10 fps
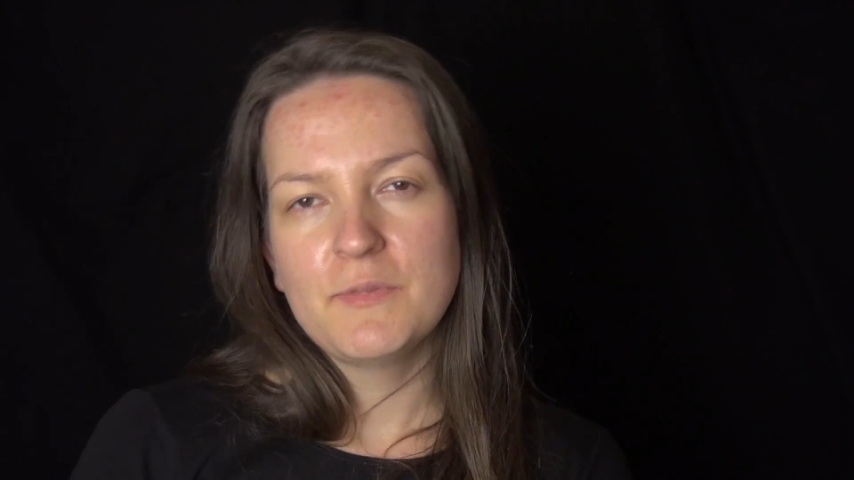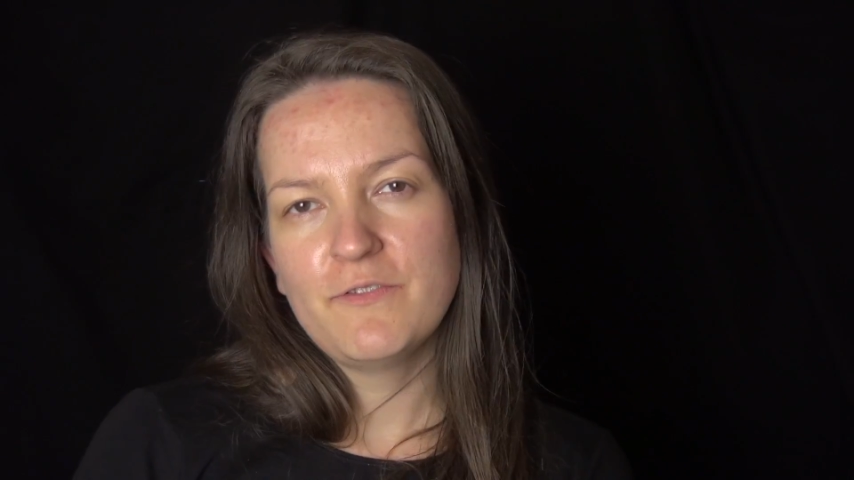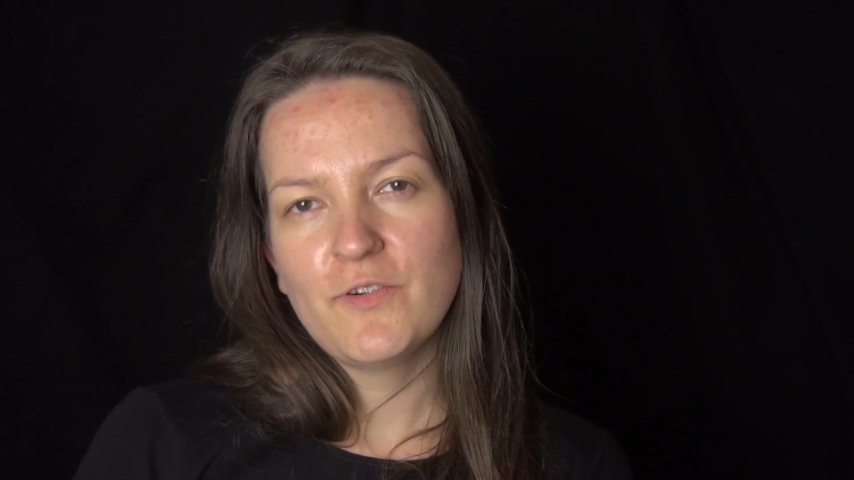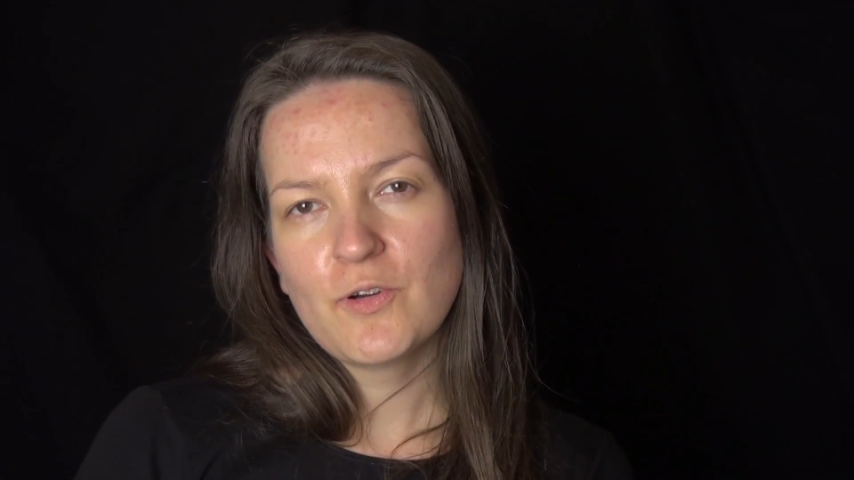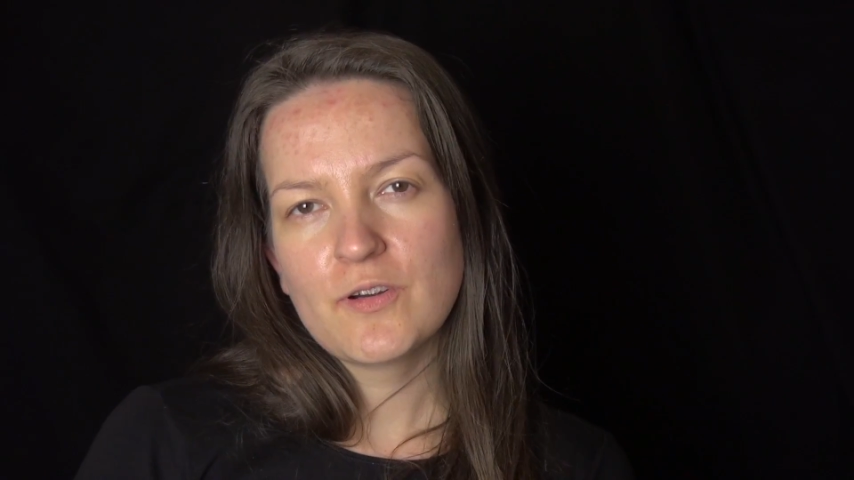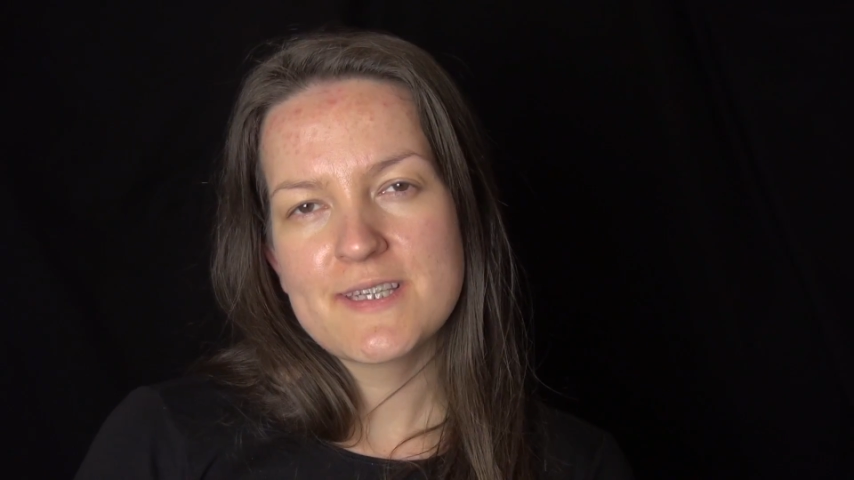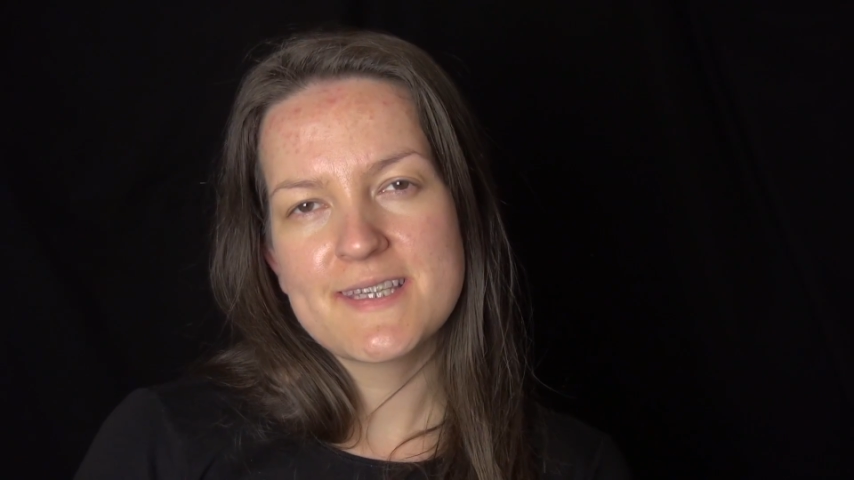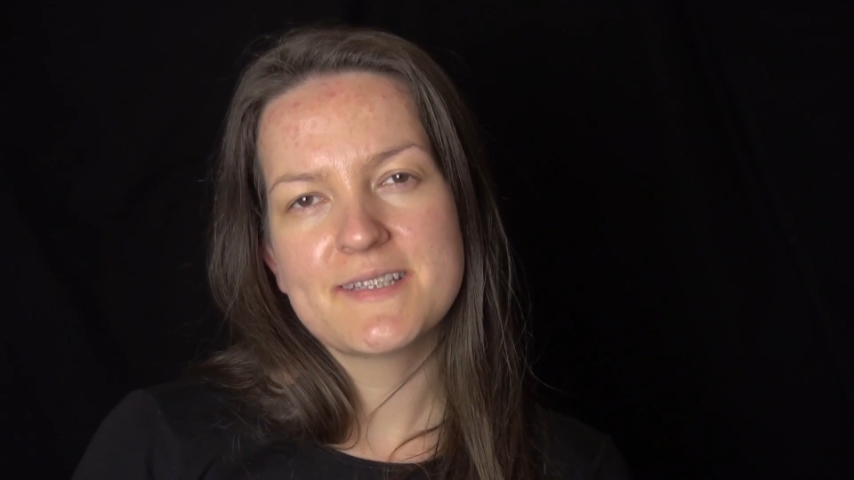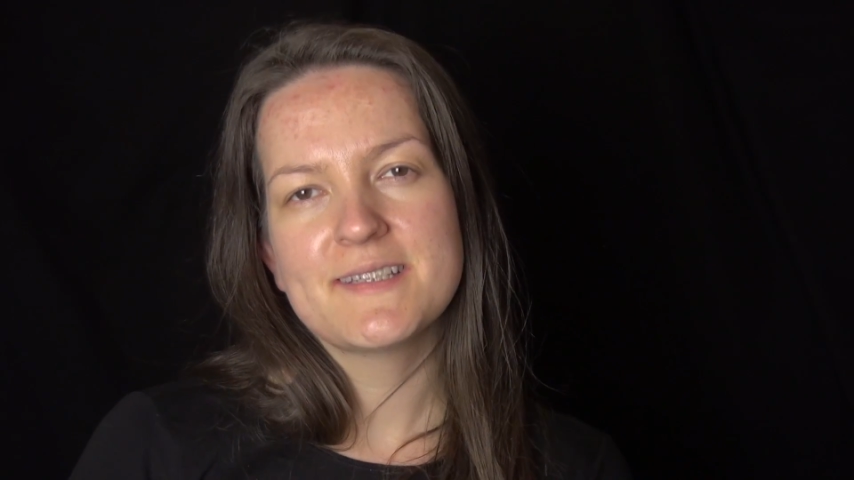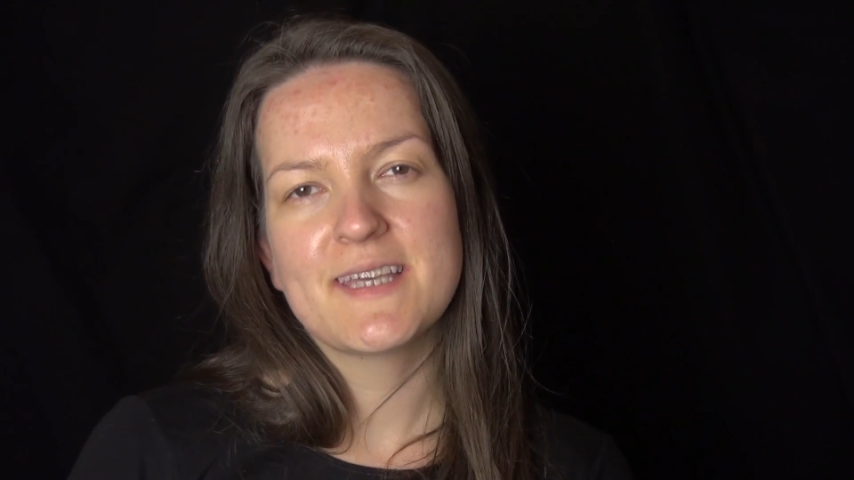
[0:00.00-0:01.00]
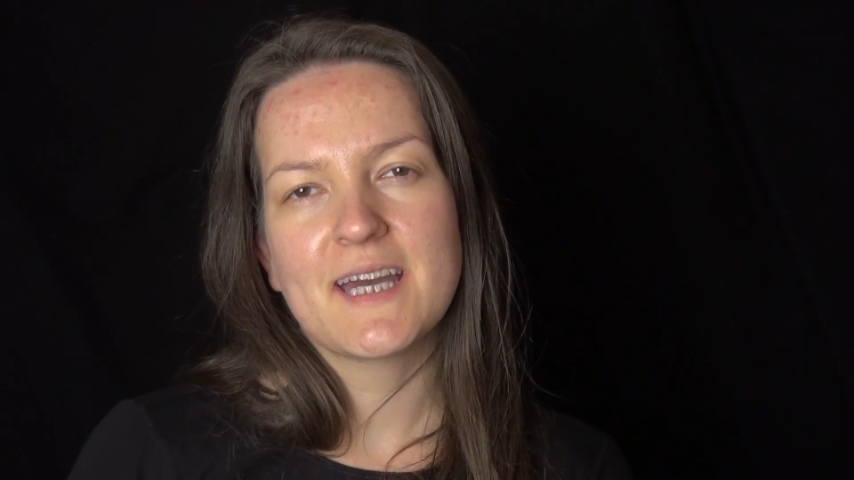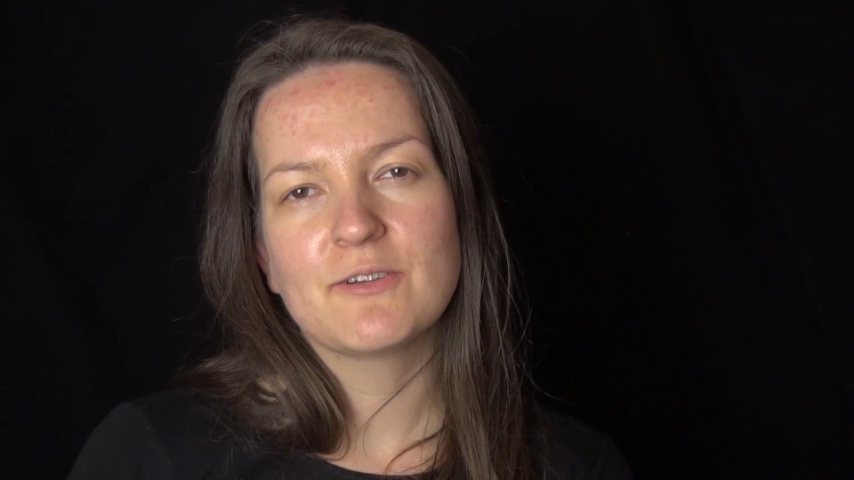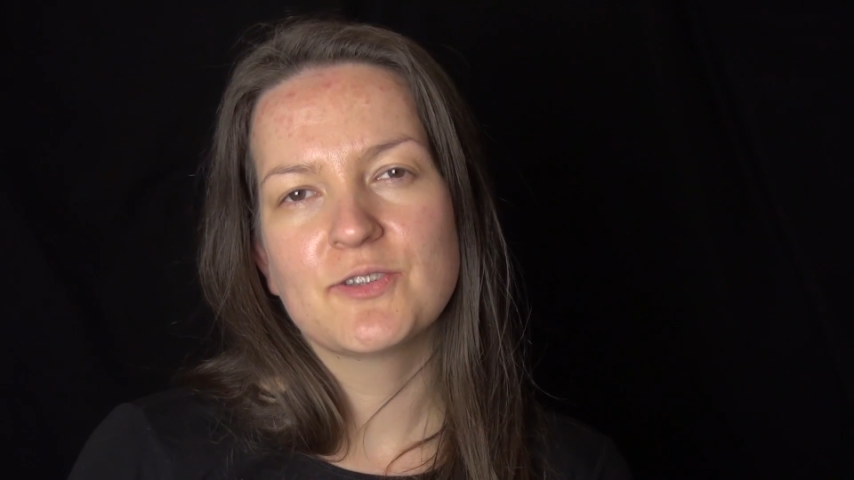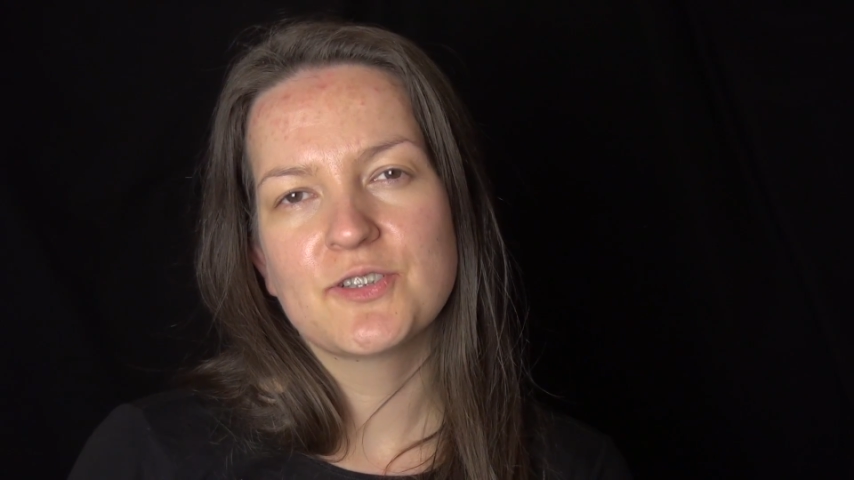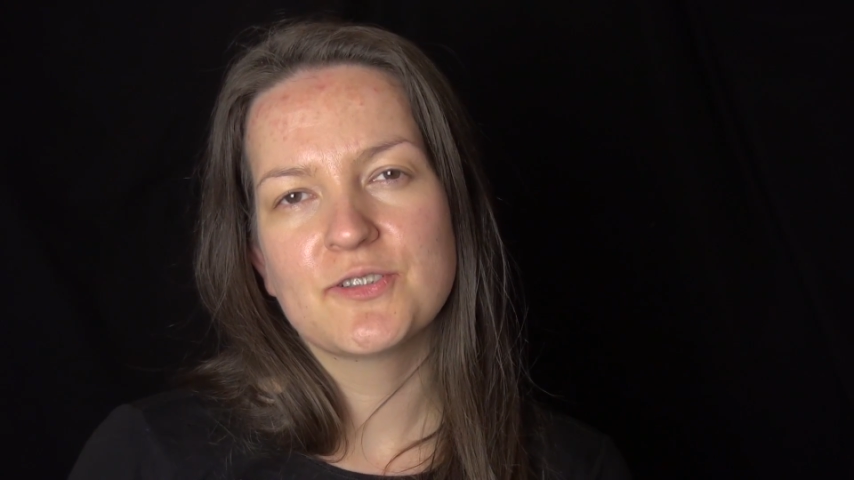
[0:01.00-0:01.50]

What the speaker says: Before sitting down